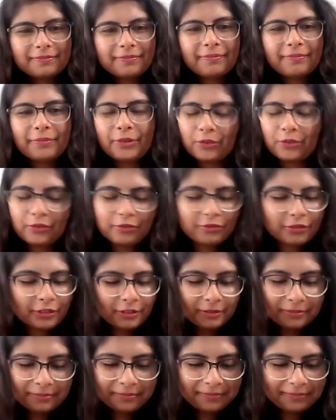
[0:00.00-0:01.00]
Beautiful.
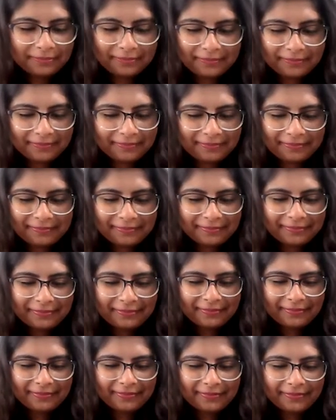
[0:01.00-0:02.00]

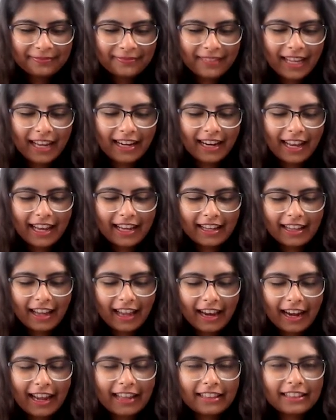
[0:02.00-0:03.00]
I
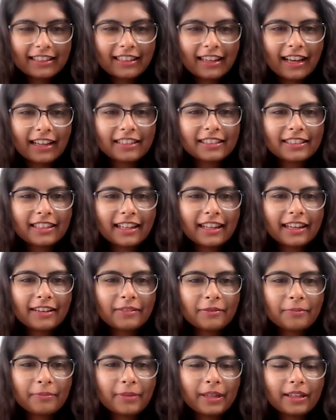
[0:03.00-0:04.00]
like the last
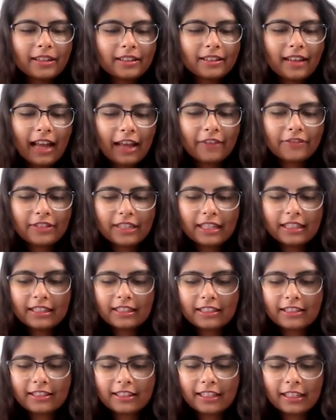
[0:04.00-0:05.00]
line. I've seen
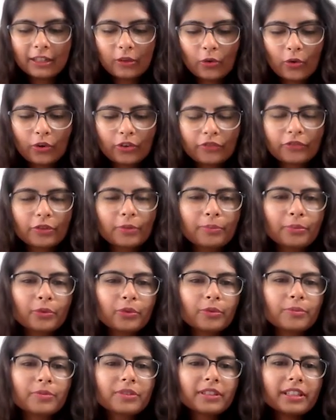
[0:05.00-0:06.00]
this in a lot of your
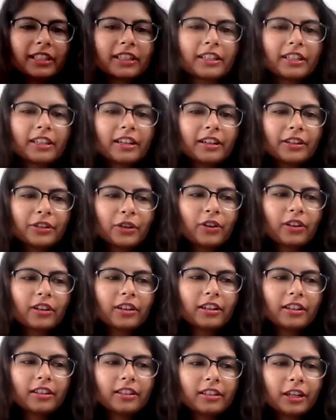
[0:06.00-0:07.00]
poems that
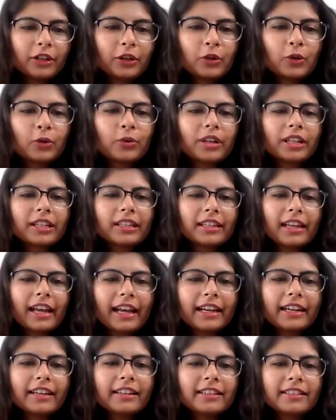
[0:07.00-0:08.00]
your concluding
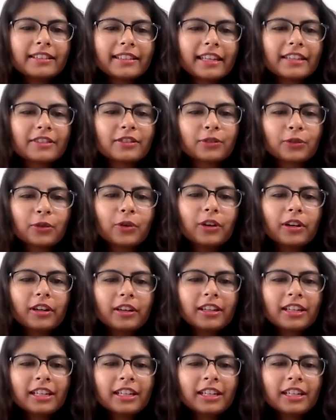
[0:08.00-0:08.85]
line says it all.